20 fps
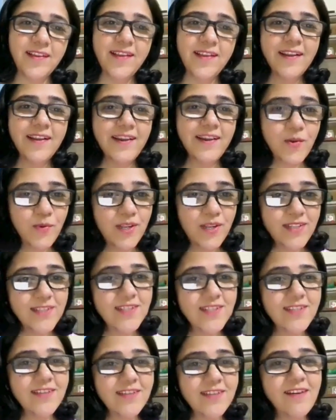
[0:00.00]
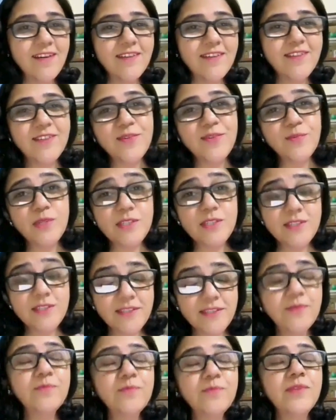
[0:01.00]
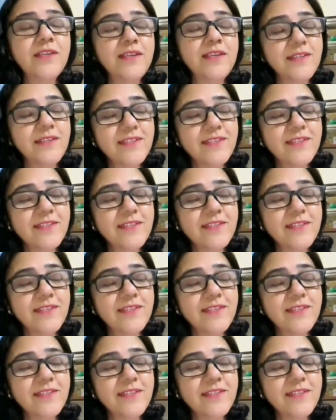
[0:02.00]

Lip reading: Now let's start with something